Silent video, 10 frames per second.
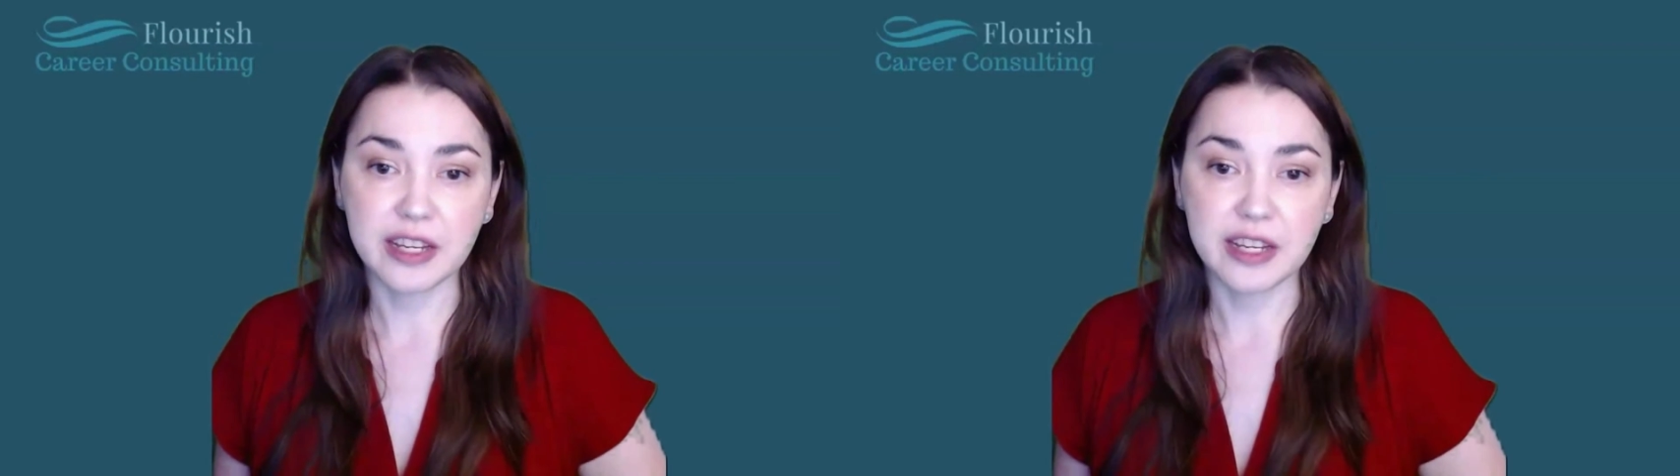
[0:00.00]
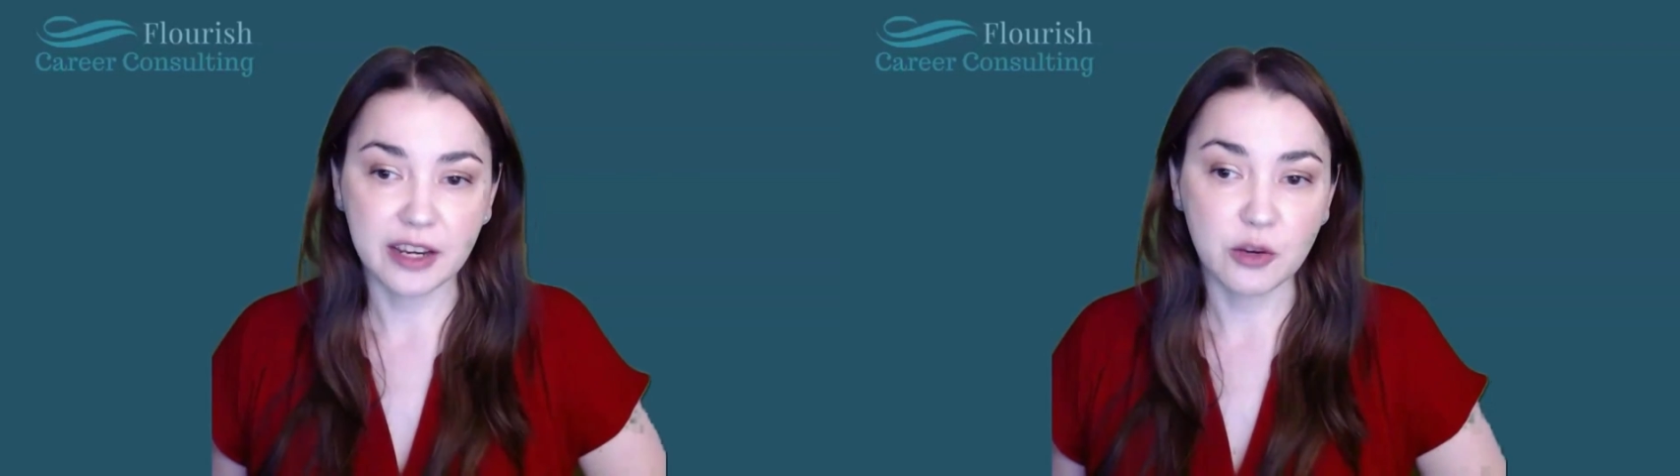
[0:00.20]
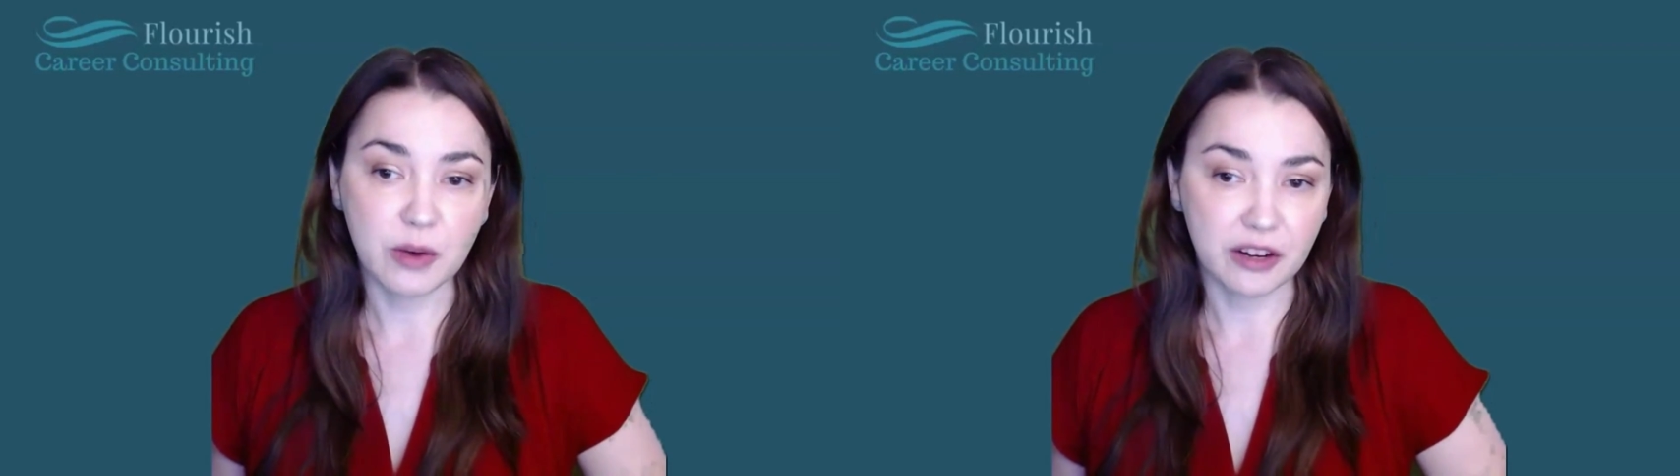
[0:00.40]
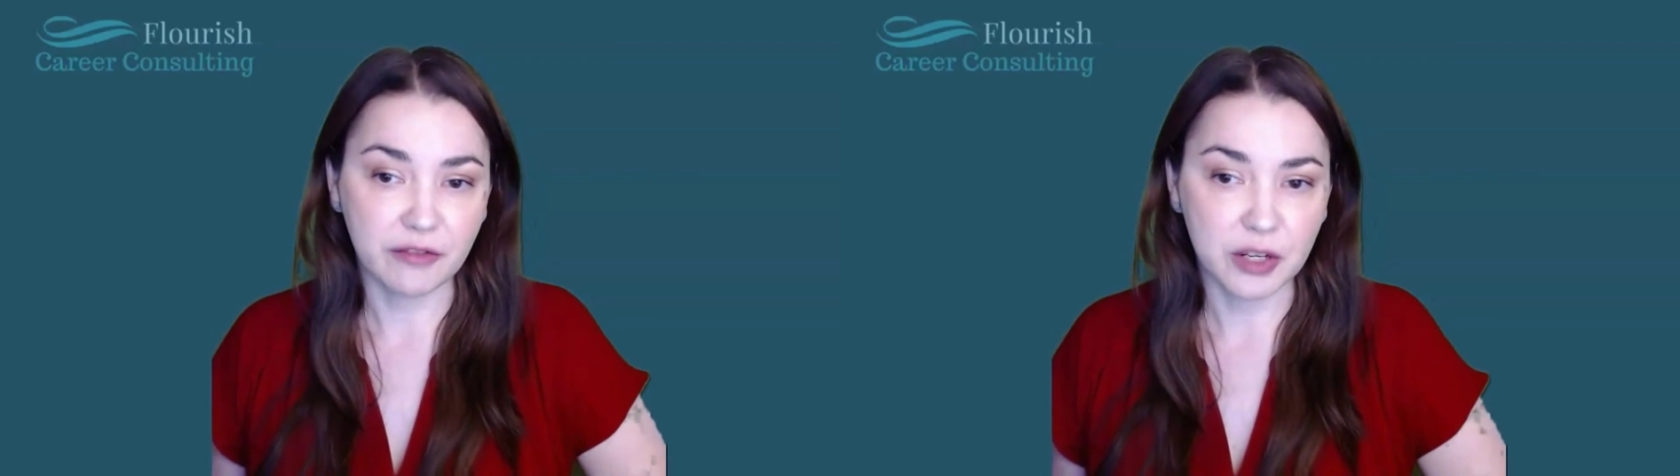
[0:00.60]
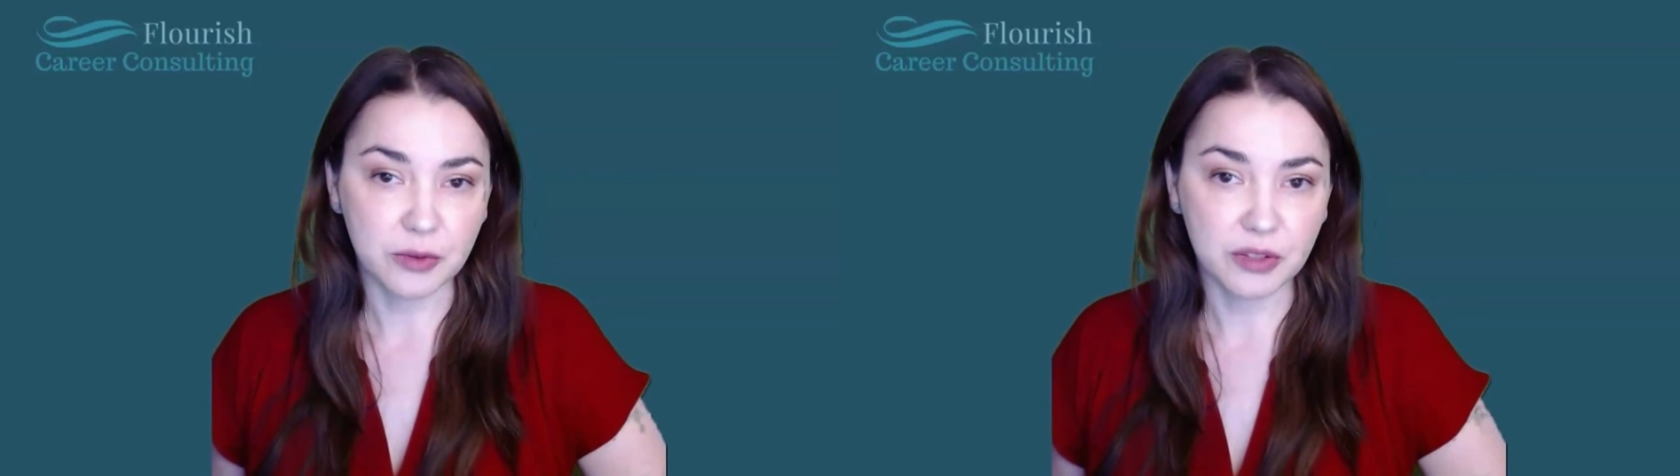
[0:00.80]
getting you
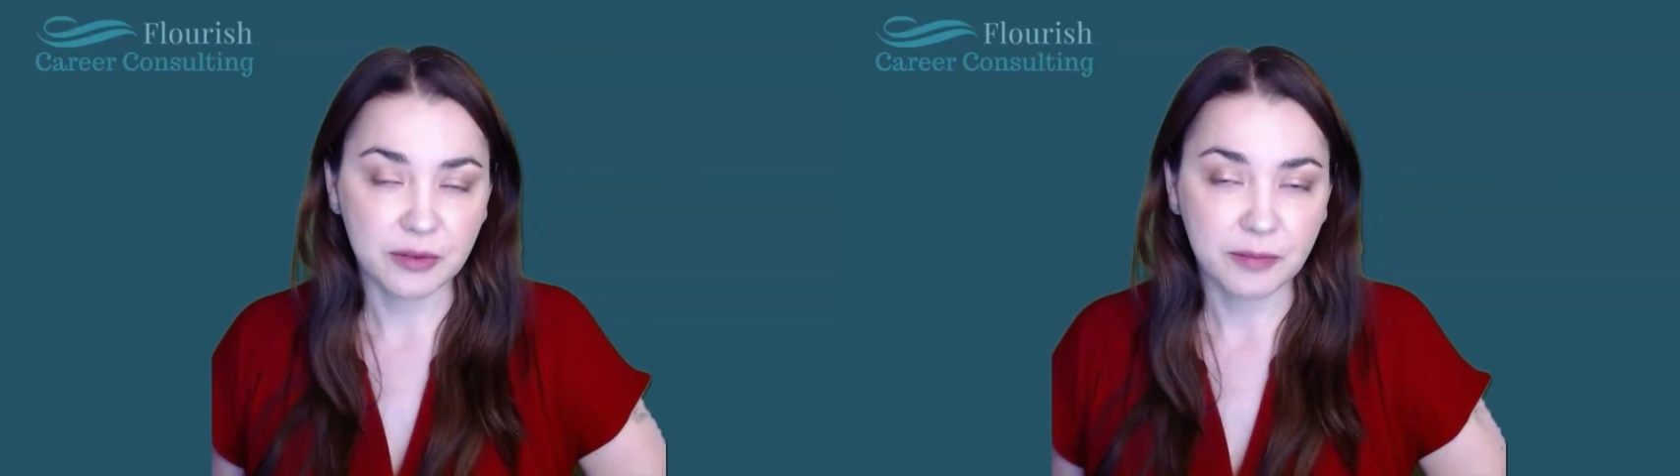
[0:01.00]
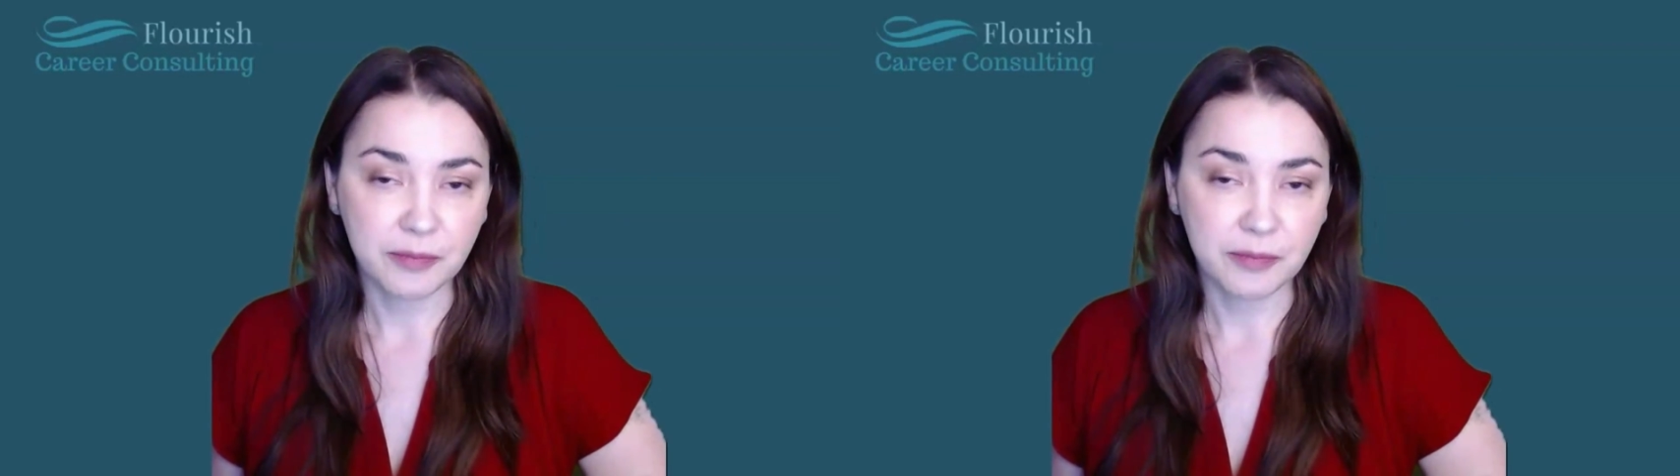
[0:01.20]
interviews.